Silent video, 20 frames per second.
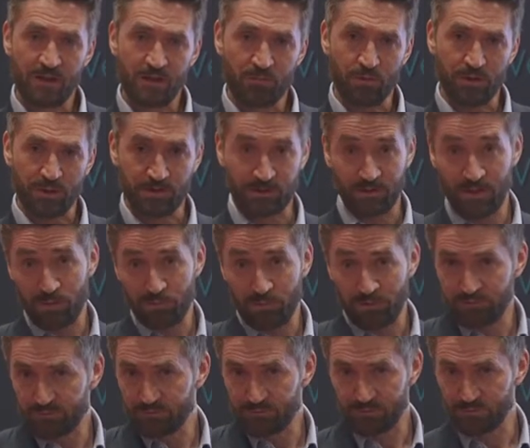we can keep
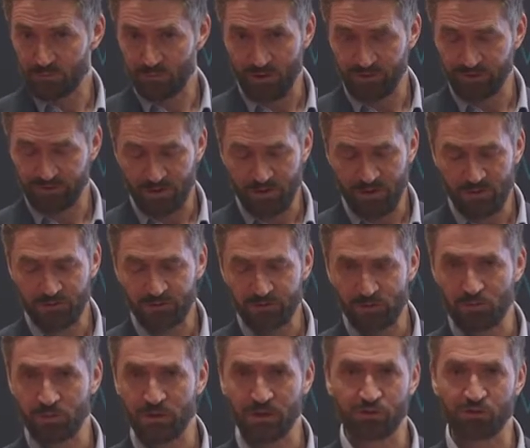it to ourselves
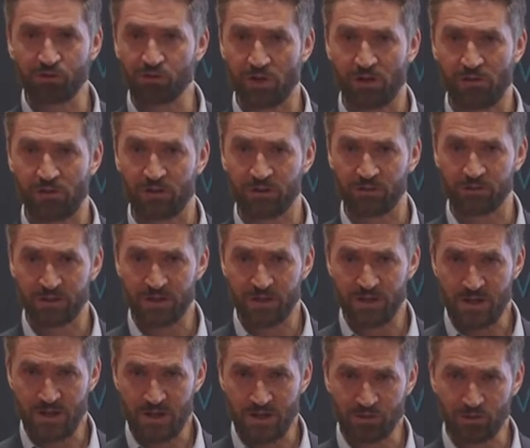or we can share it
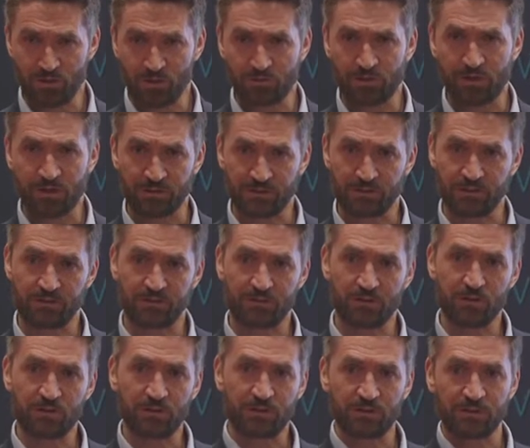and you can
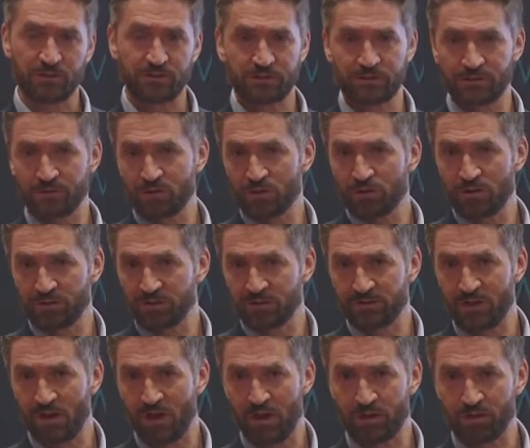you can you can
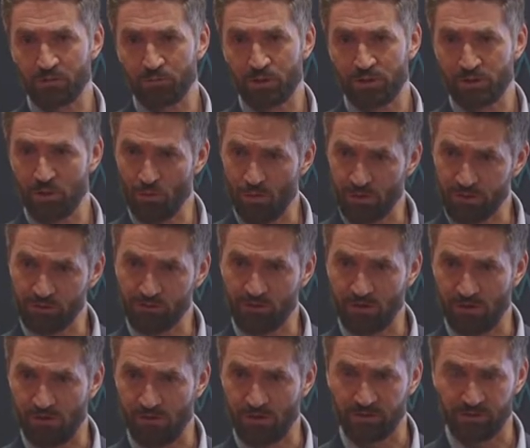decide where you want to
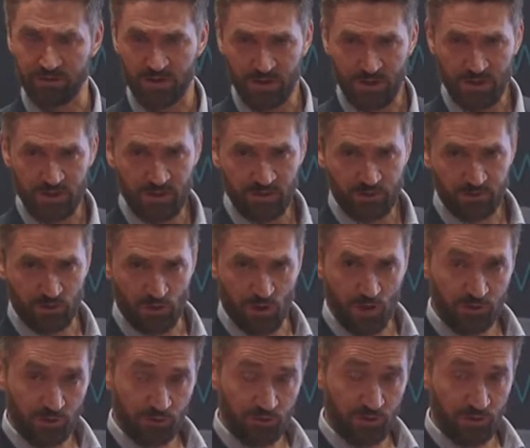share it so
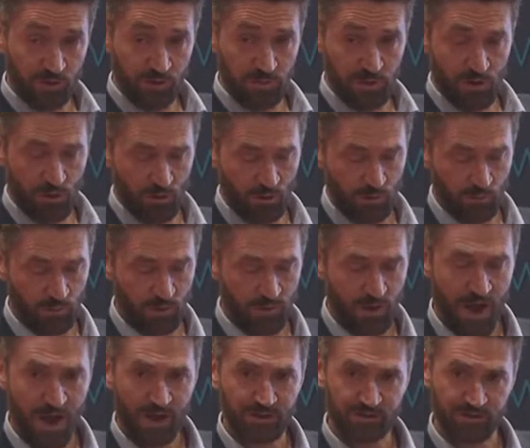under GDPR we're
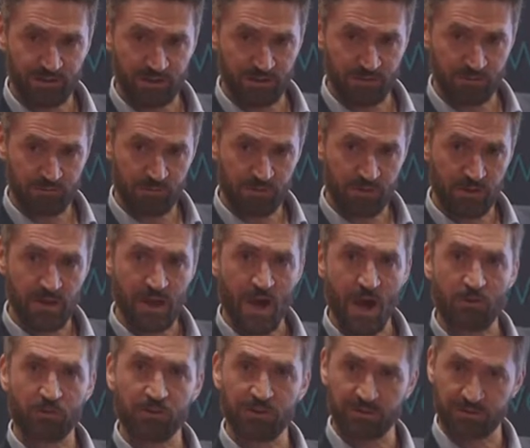asking the
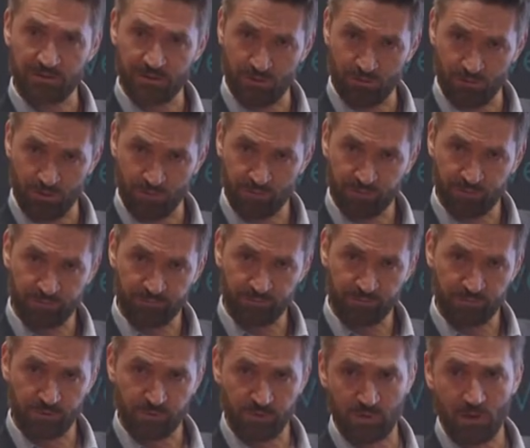advocacy groups
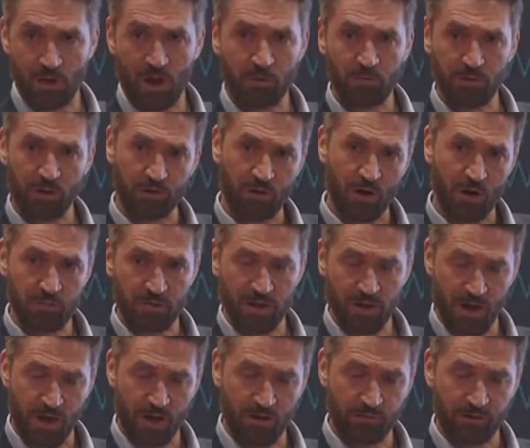to lobby on our
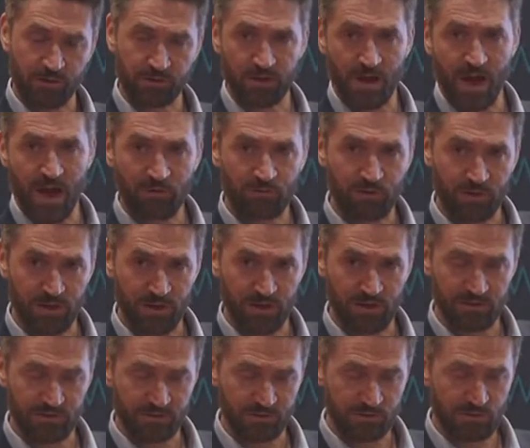behalf and to
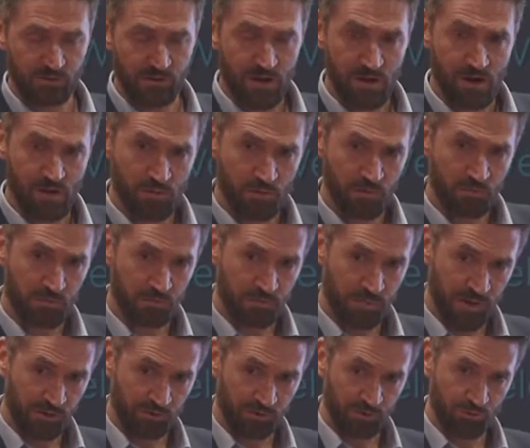advocate to their
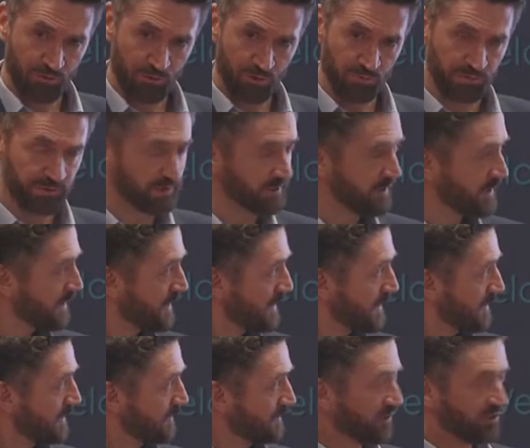patient groups
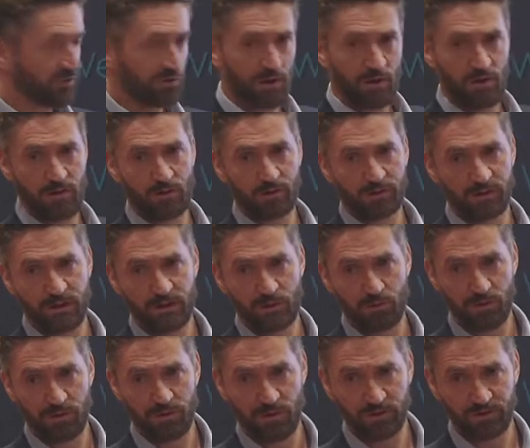to share their data
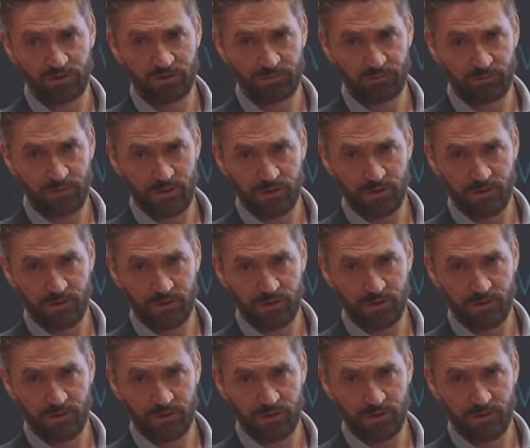with us